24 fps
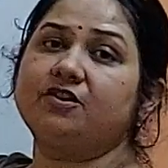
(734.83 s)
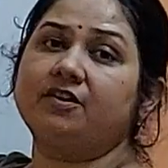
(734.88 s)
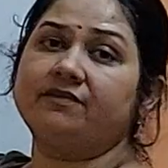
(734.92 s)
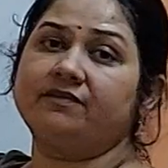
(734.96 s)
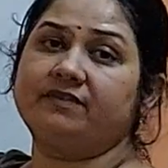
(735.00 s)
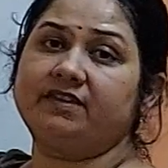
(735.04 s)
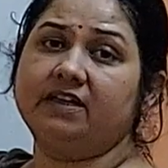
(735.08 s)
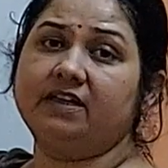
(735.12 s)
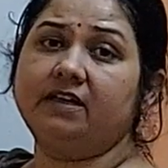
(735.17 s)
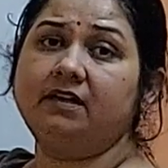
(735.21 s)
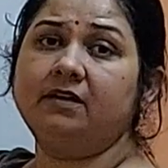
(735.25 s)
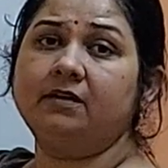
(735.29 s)

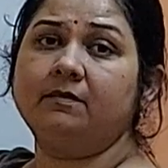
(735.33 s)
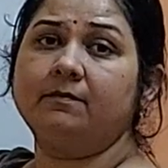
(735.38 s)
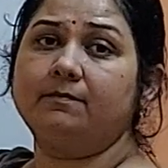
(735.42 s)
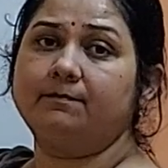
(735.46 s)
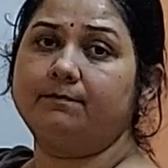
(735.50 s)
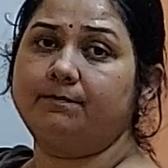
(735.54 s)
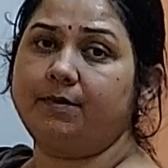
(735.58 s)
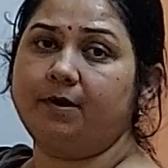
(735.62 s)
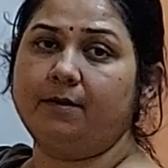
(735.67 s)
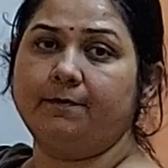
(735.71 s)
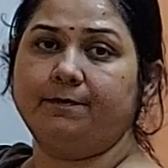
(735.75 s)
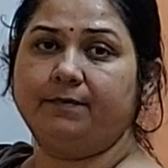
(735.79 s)
of
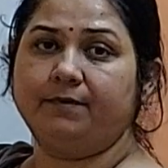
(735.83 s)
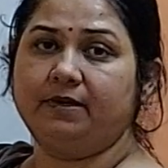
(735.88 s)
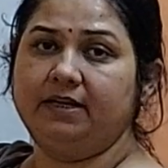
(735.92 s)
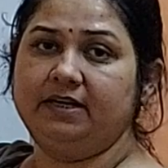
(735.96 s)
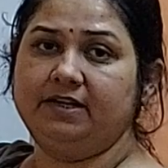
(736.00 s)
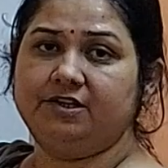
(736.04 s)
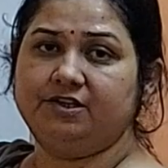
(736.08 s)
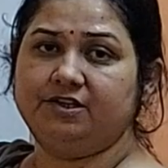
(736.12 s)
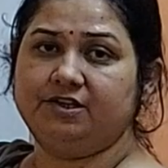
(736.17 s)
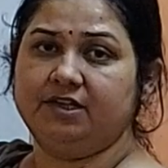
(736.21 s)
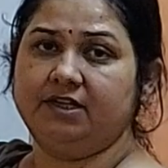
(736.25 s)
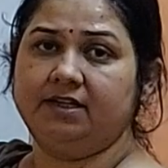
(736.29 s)
the
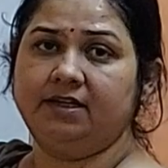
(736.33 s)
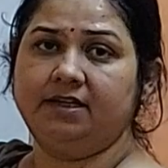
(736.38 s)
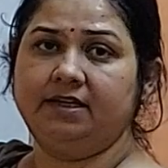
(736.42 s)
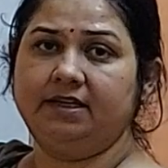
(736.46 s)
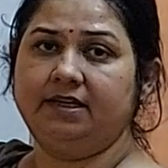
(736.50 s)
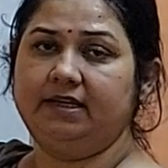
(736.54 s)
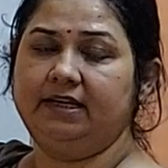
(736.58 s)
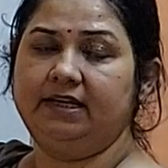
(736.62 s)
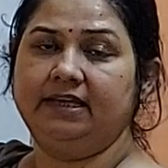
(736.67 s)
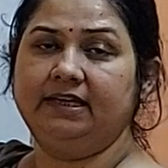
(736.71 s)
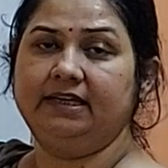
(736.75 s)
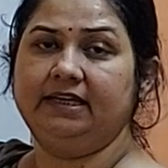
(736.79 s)

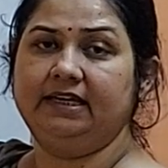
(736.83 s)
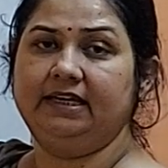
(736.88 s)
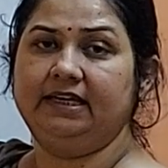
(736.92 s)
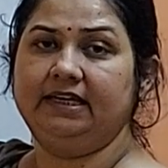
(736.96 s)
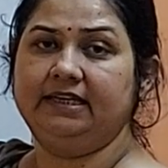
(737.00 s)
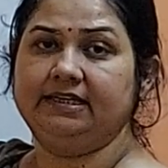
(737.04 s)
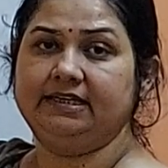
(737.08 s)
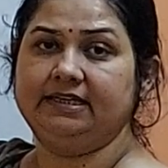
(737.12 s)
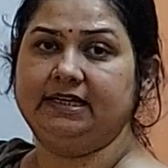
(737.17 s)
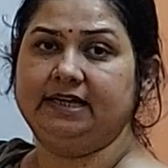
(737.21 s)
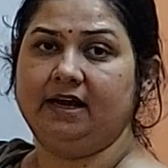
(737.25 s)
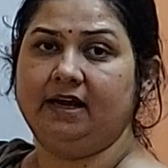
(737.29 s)
population in
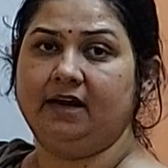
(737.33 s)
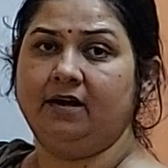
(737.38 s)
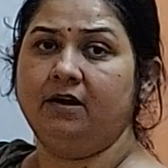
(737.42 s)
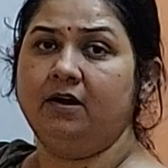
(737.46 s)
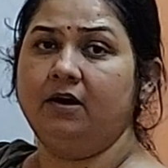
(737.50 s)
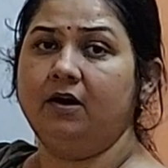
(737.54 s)
India.